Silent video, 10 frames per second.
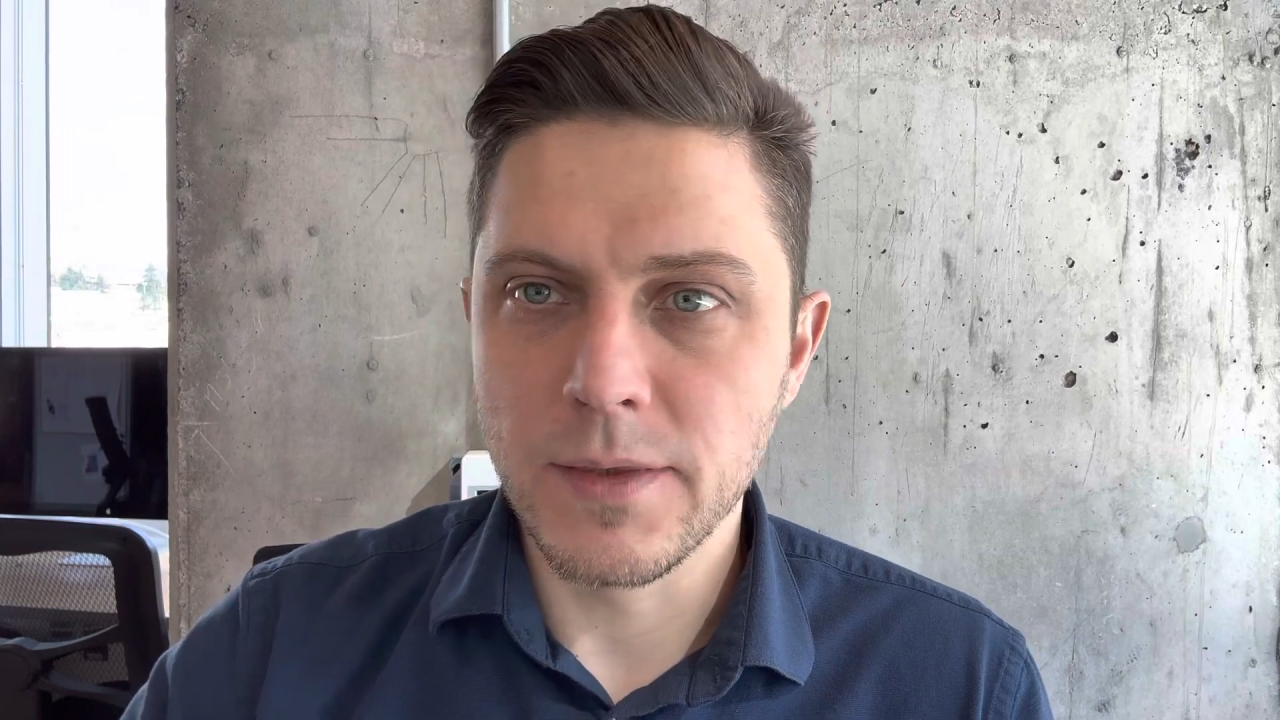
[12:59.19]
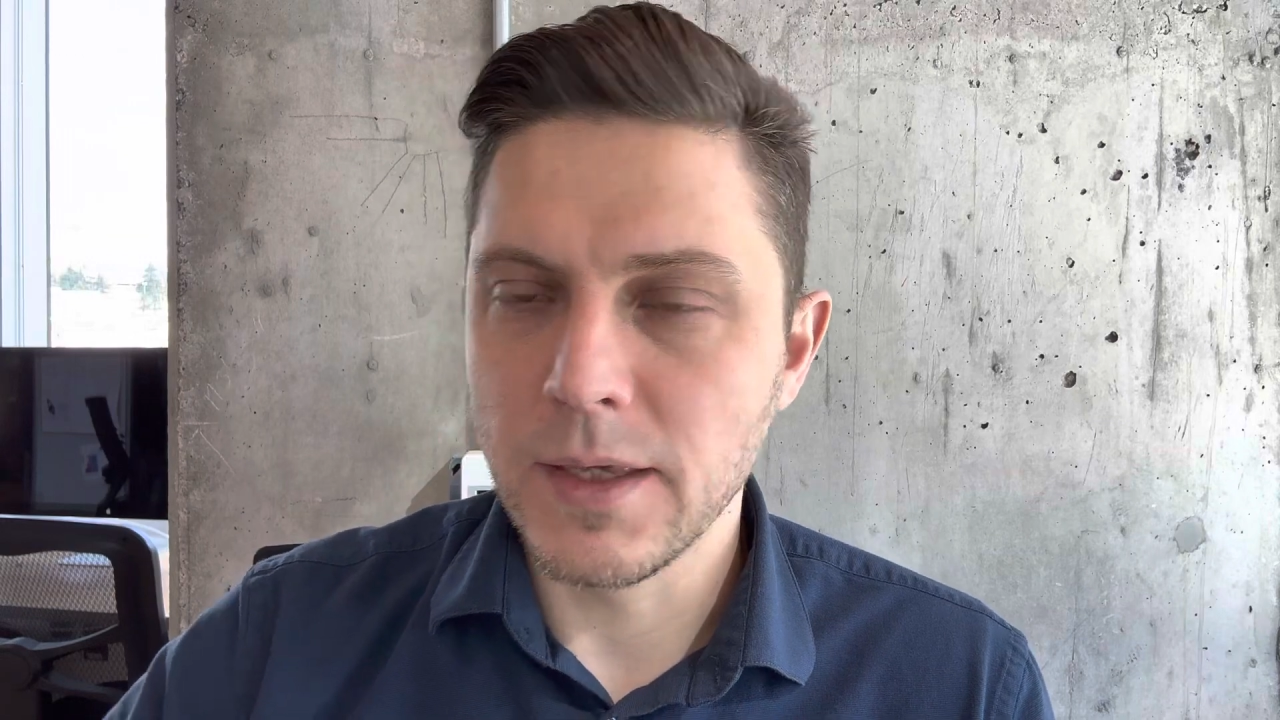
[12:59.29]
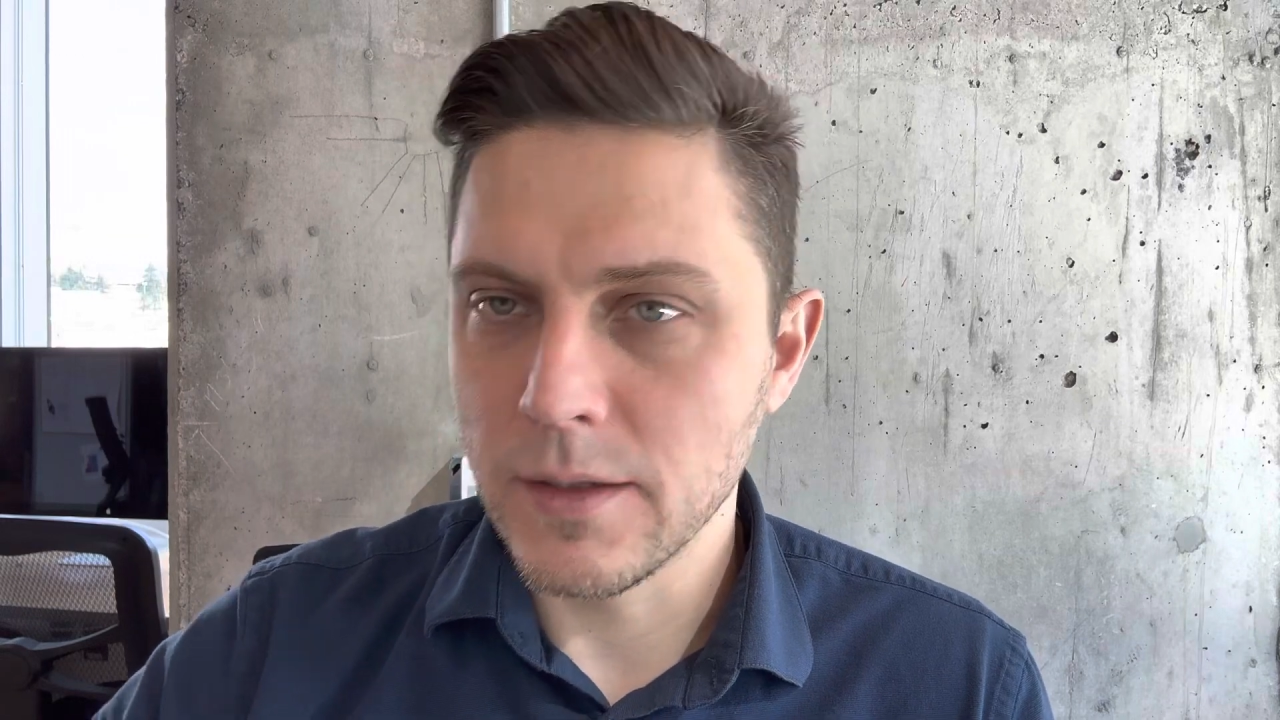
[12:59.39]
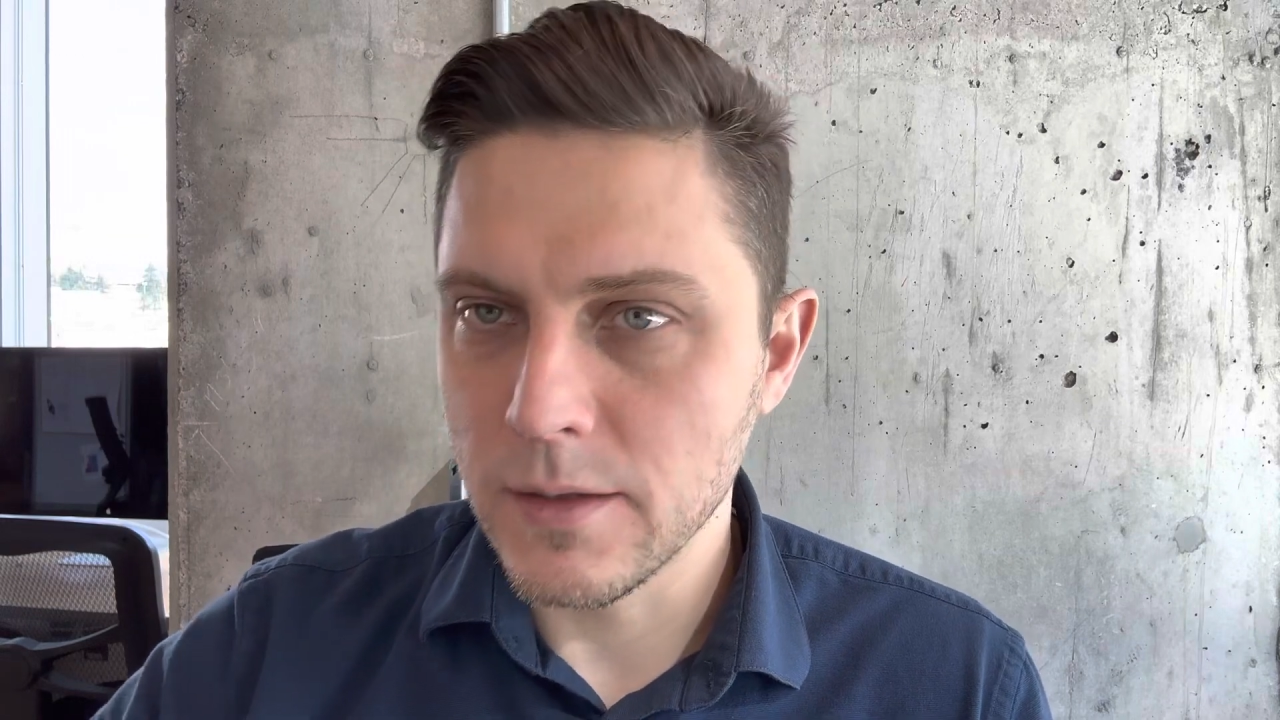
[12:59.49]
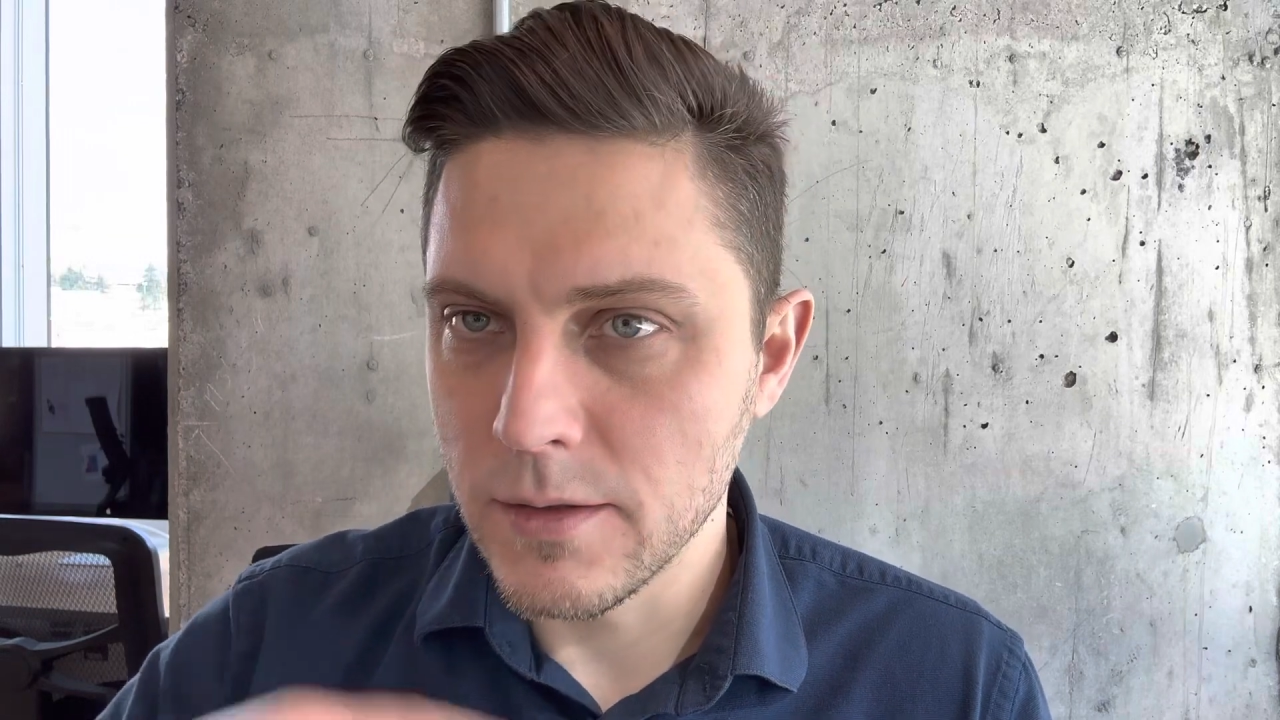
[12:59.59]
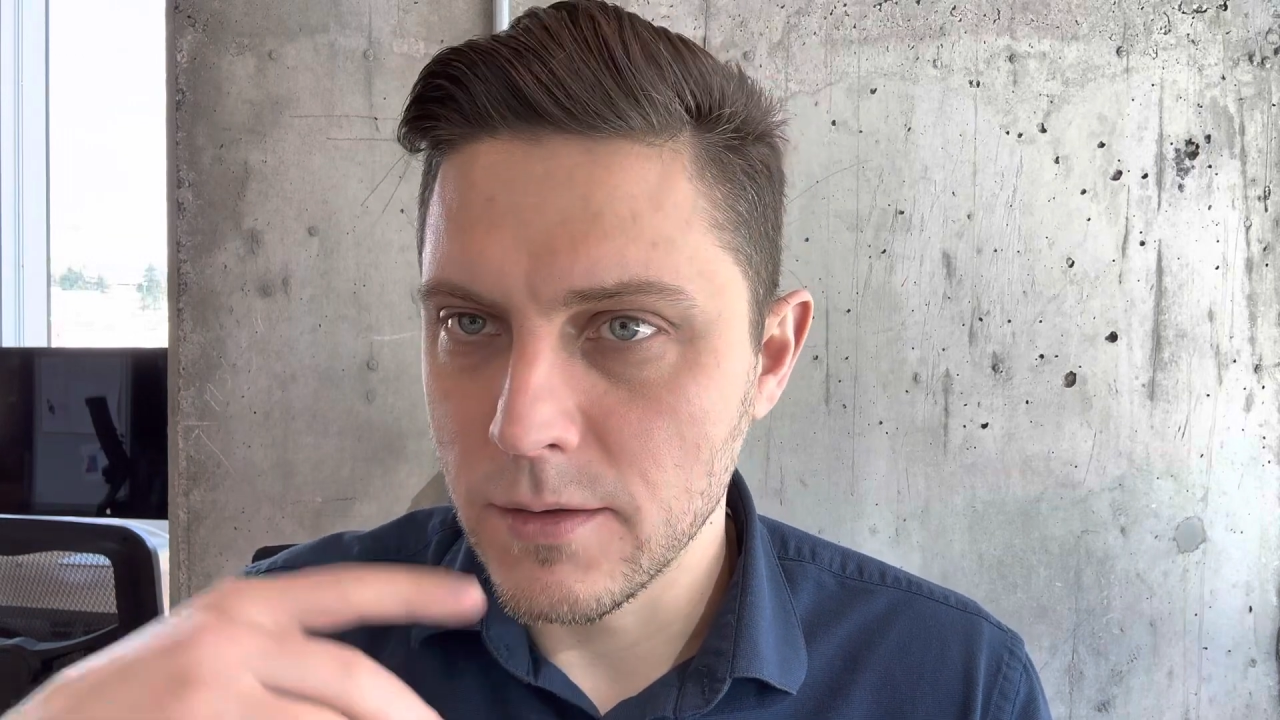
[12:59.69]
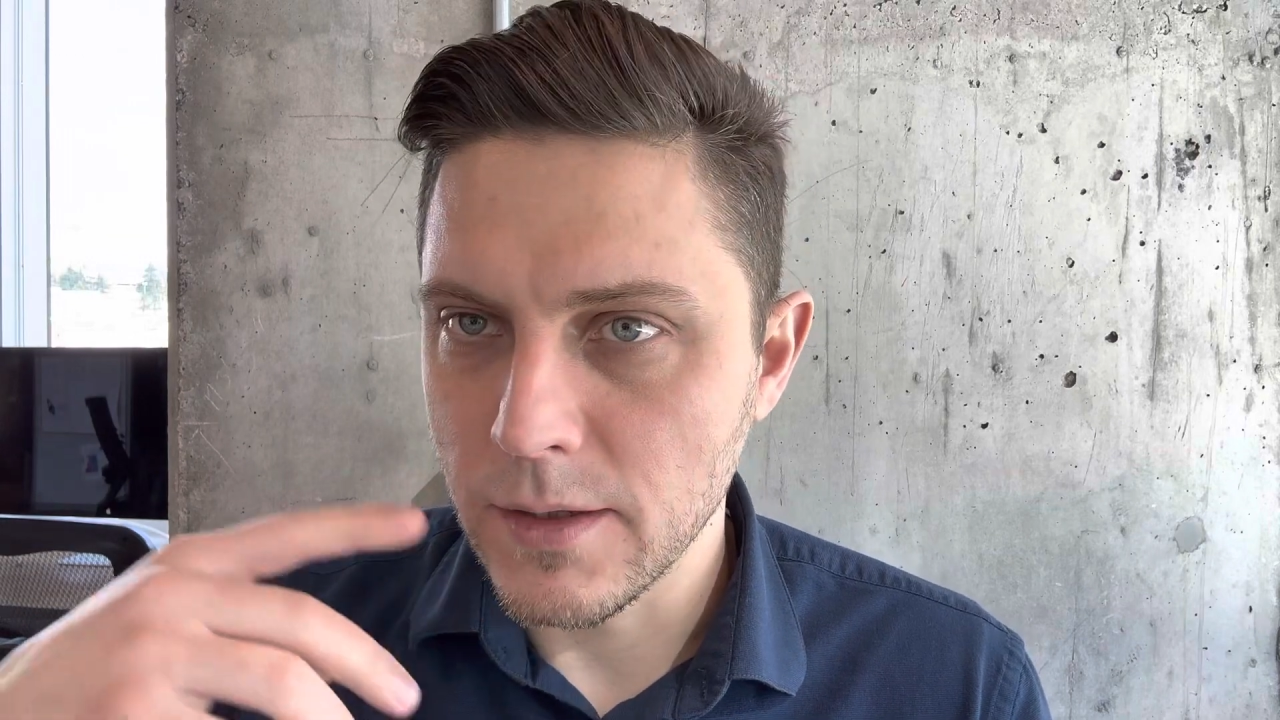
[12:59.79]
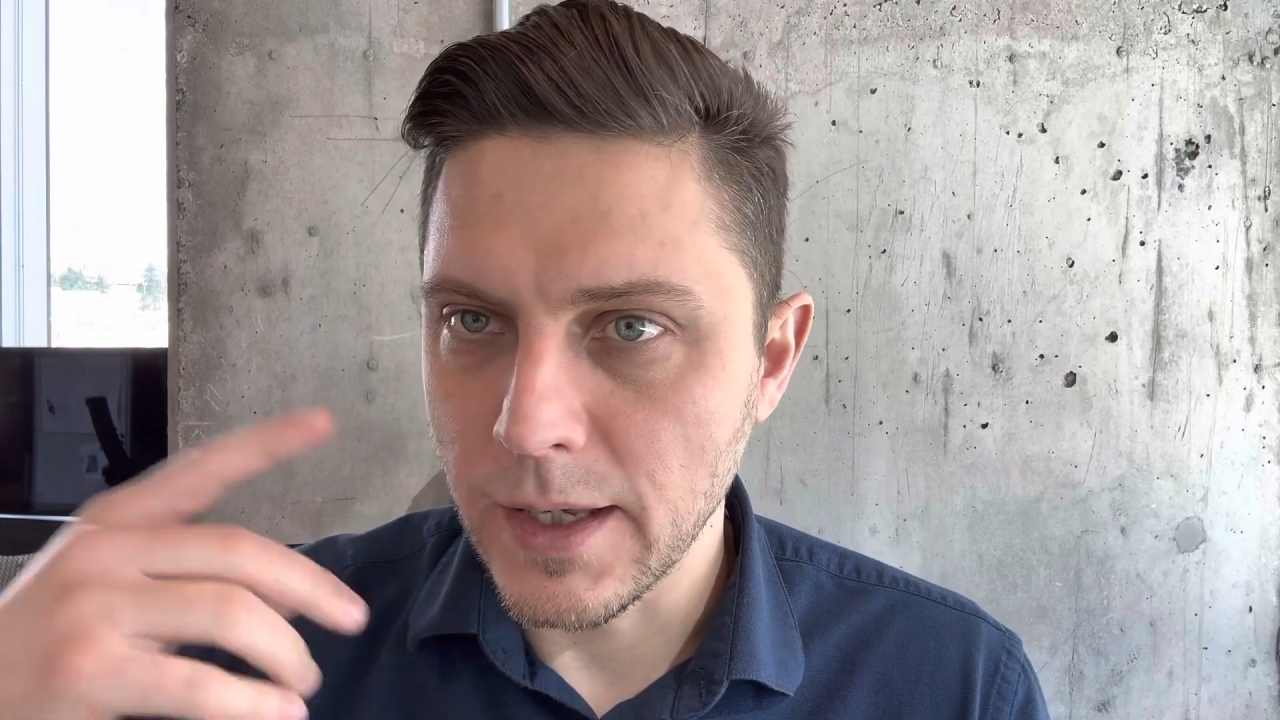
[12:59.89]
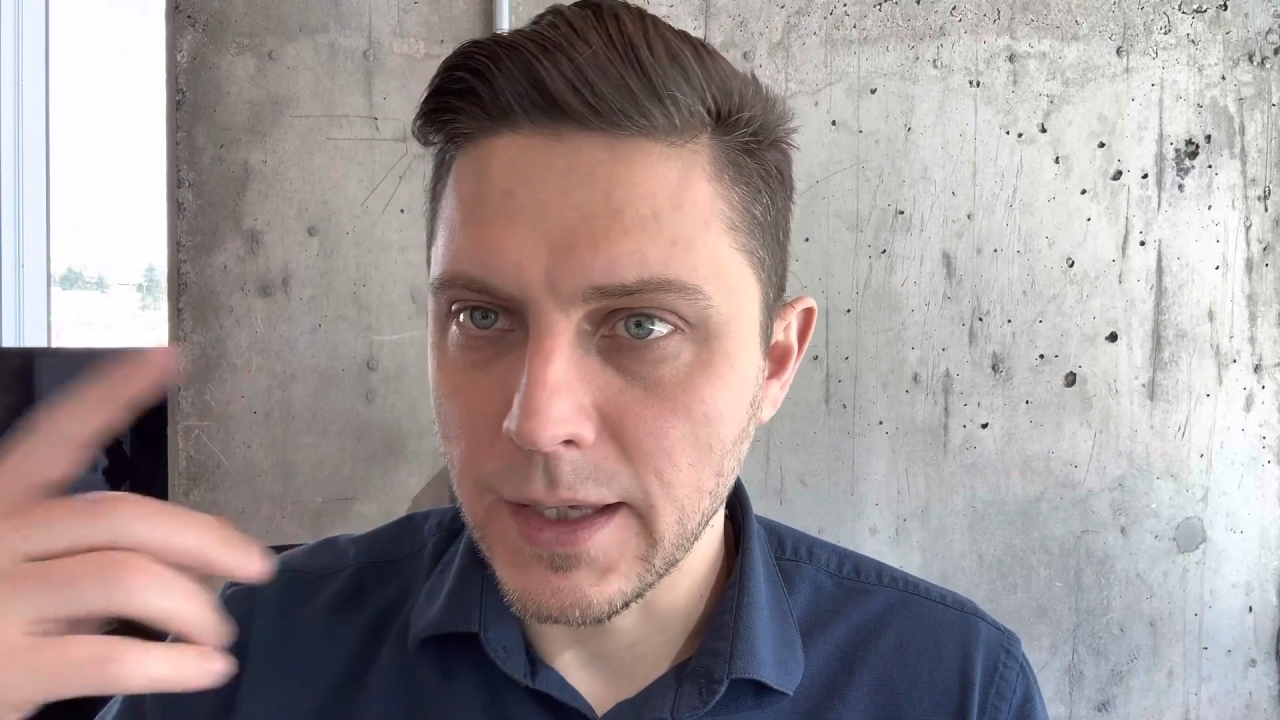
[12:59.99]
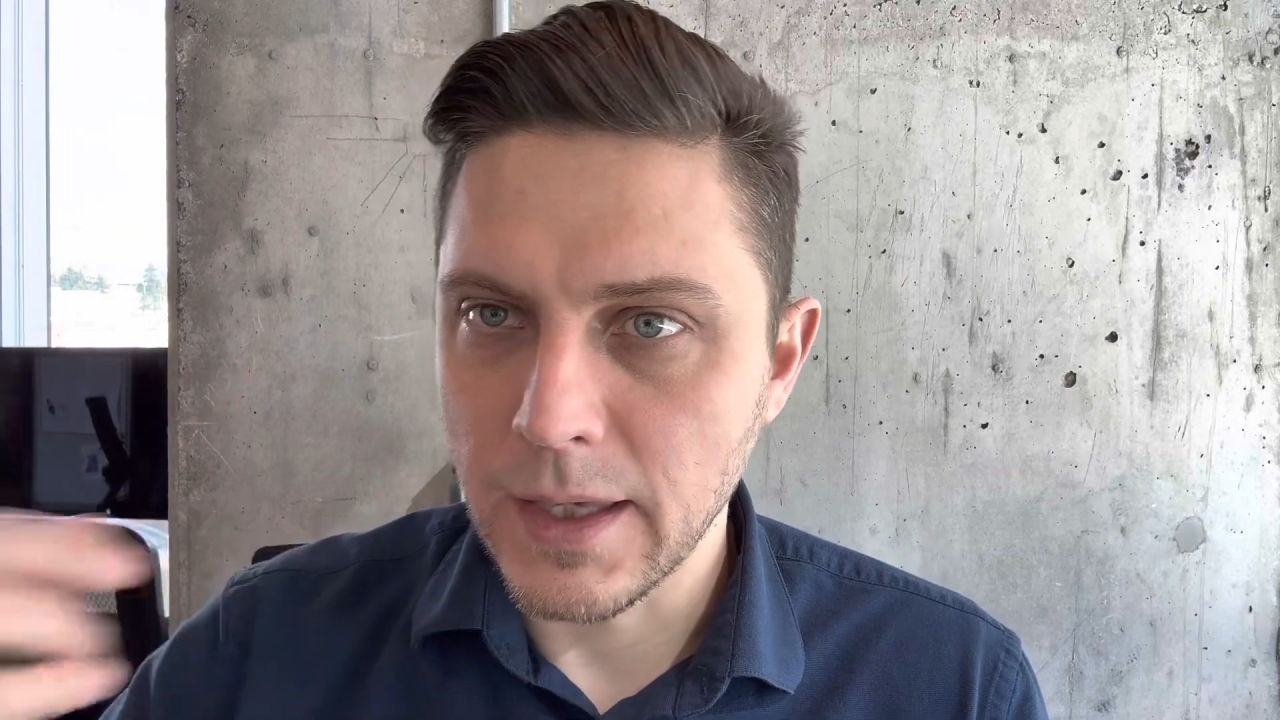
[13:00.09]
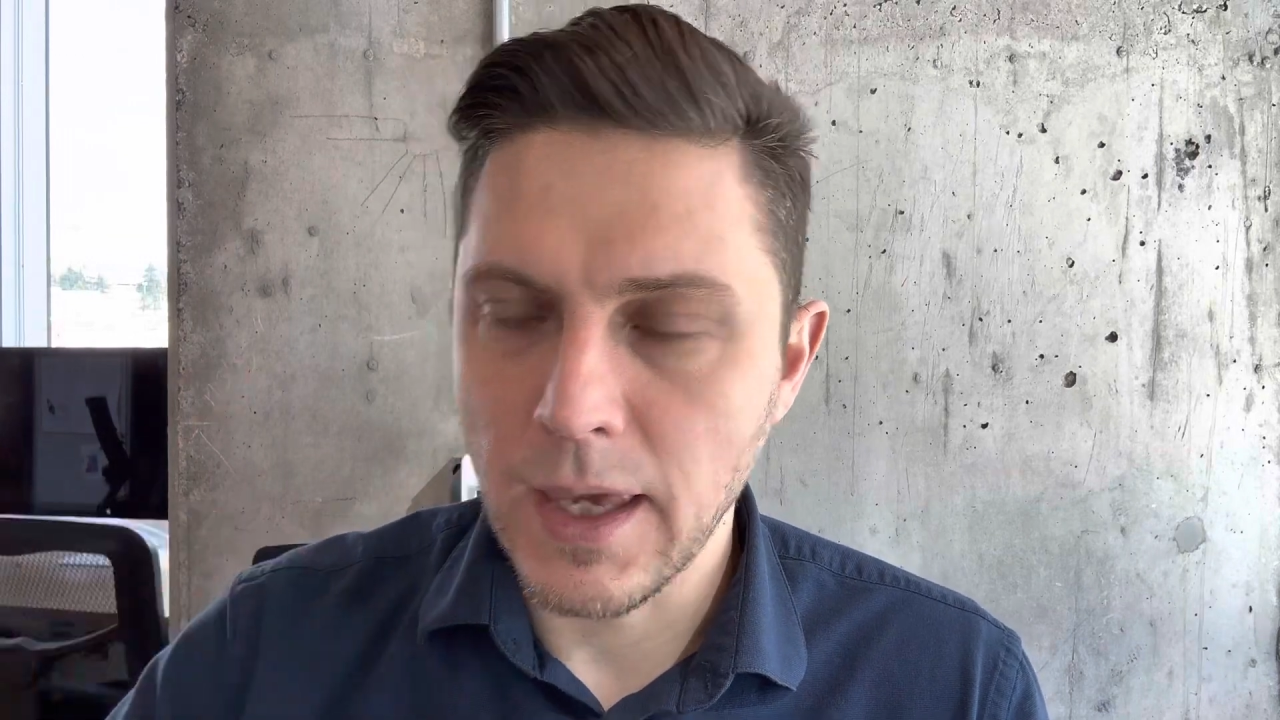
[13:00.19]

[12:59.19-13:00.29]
they